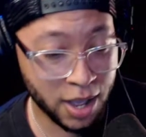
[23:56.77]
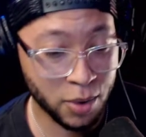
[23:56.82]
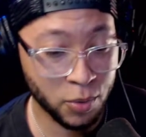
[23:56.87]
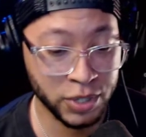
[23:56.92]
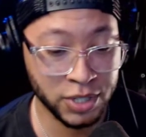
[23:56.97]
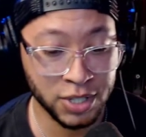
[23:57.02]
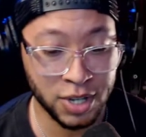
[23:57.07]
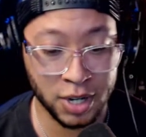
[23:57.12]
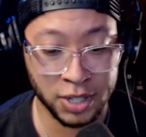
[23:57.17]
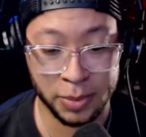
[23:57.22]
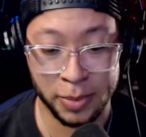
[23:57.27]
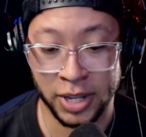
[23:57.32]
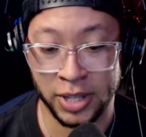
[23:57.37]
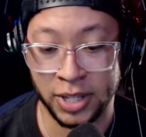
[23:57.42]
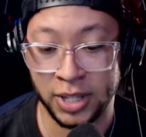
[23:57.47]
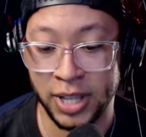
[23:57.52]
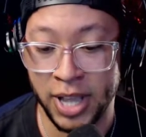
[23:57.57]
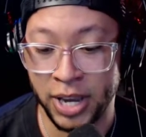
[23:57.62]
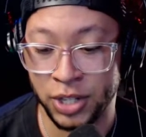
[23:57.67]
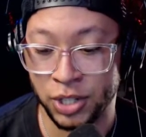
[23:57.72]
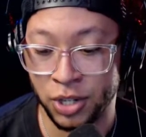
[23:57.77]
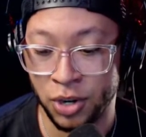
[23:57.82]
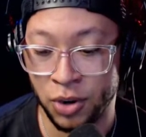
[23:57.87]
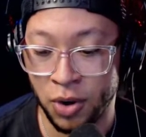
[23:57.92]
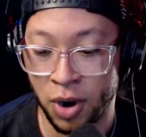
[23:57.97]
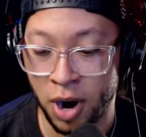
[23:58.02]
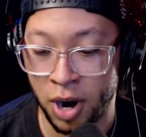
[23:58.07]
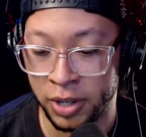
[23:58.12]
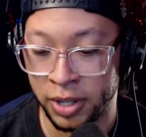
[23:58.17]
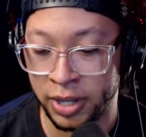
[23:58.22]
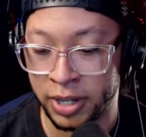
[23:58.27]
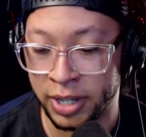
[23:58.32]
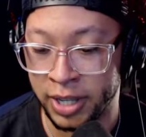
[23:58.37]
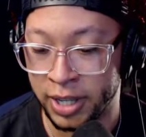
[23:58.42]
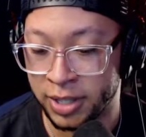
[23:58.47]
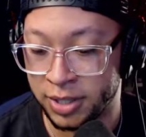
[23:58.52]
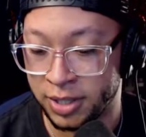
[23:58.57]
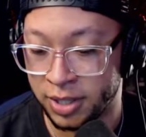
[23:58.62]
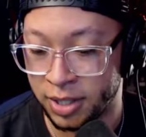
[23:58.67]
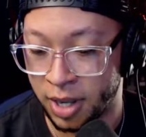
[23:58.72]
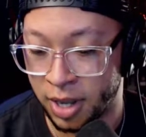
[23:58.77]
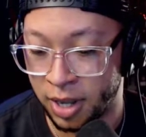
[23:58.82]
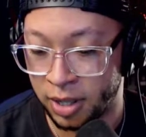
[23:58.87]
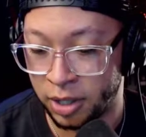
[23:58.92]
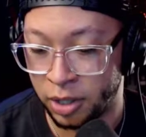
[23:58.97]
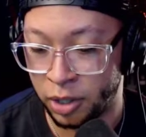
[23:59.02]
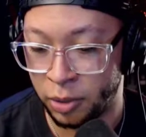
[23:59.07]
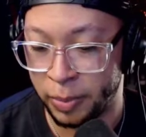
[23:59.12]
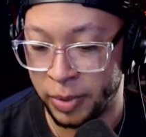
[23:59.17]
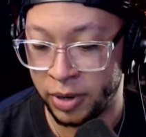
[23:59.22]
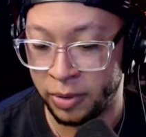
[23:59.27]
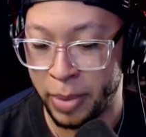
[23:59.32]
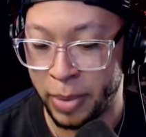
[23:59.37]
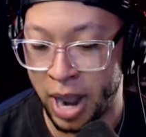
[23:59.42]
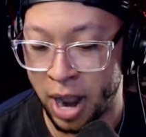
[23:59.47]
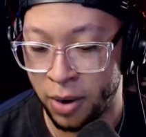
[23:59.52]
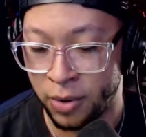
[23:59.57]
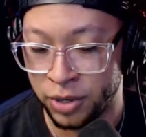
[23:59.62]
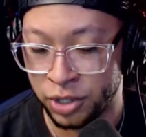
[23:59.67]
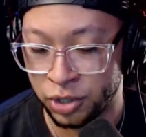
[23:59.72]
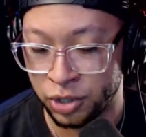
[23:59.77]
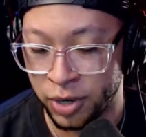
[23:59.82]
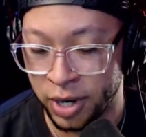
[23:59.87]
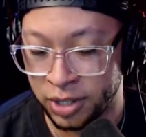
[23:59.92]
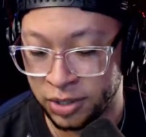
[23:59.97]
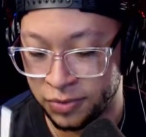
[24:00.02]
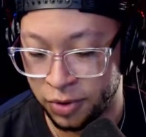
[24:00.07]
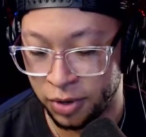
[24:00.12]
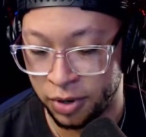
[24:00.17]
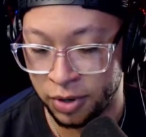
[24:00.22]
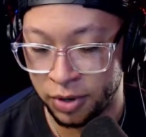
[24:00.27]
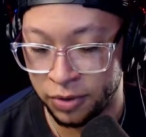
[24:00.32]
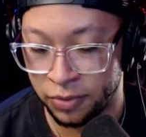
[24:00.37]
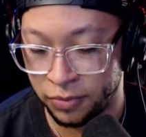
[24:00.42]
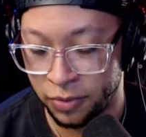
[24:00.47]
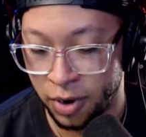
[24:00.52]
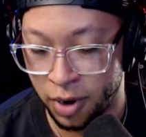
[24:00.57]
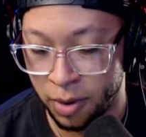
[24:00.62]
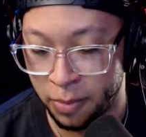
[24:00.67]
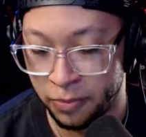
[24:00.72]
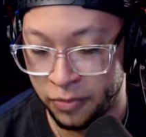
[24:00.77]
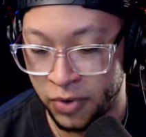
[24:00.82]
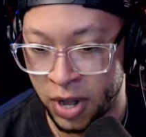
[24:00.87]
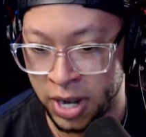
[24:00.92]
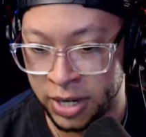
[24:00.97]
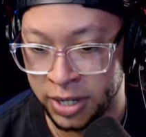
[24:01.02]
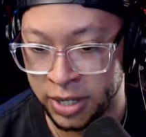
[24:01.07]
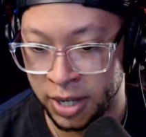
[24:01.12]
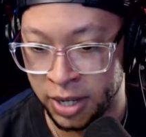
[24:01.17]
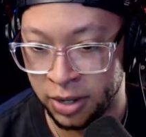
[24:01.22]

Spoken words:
We talked about it the last show. Harlan gets a little bit of powers transferred from Vanya.